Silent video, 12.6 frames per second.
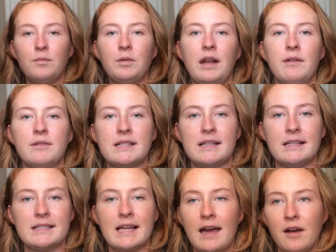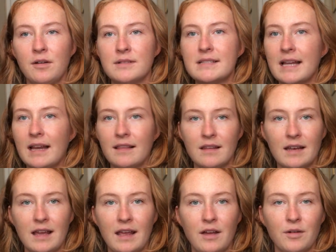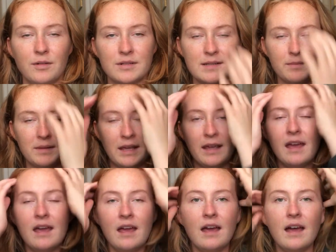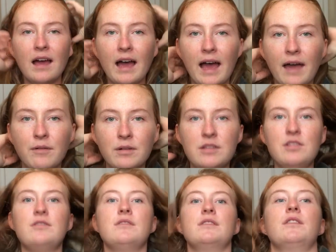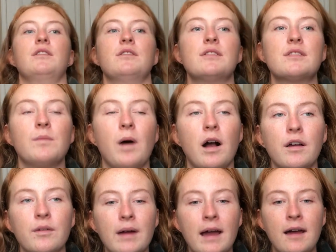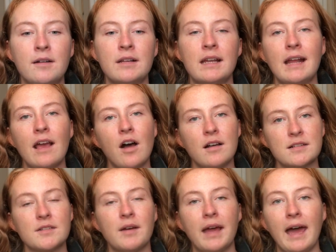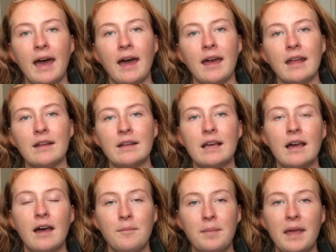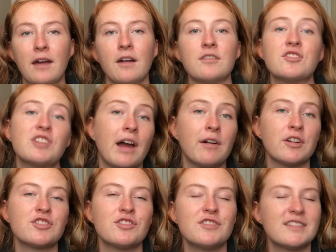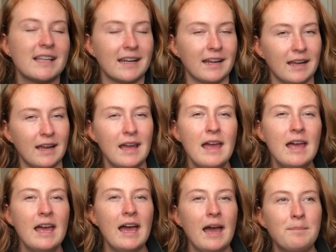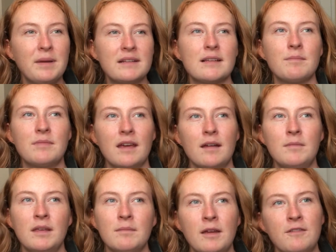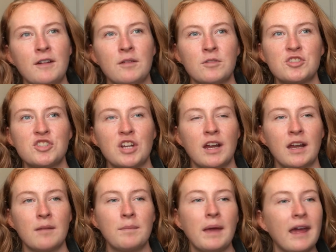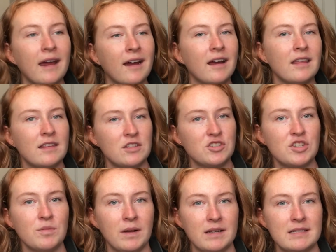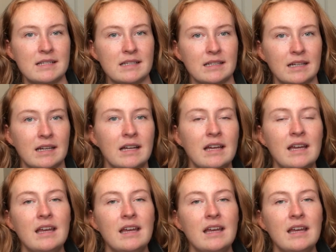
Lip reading: when I was in a town staying the night or something, I would use those to walk around. And I also had a pair of shower shoes that I had picked up there. Me and my friend were sharing a pair, and then she wanted to